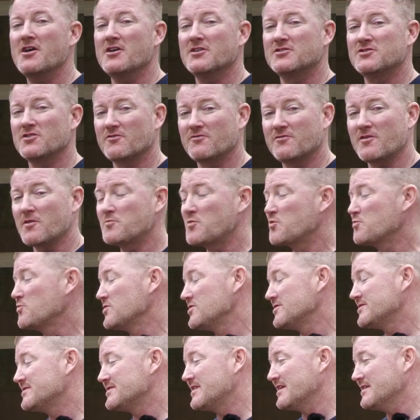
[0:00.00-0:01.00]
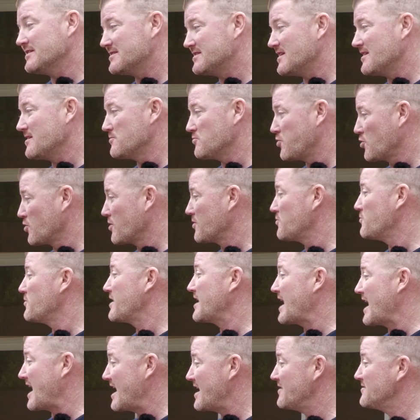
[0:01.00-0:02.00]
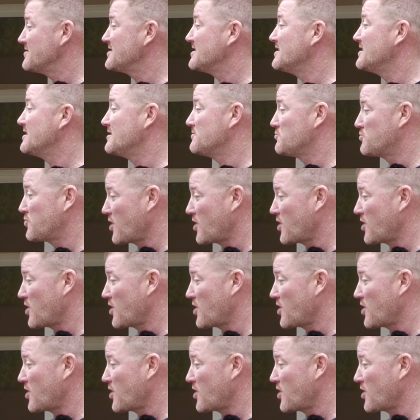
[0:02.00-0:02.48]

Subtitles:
So from a real estate standpoint, we have seen